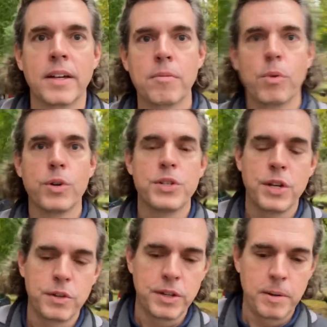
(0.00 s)
more
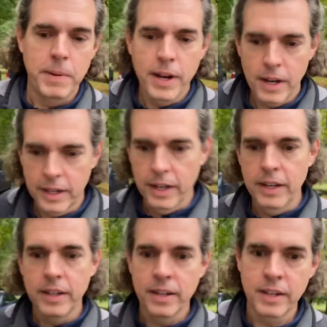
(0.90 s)
so than America,
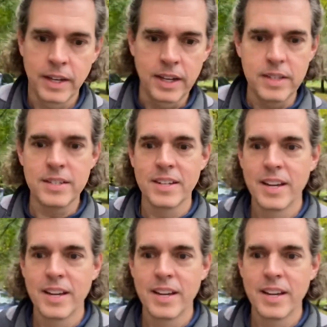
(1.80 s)
is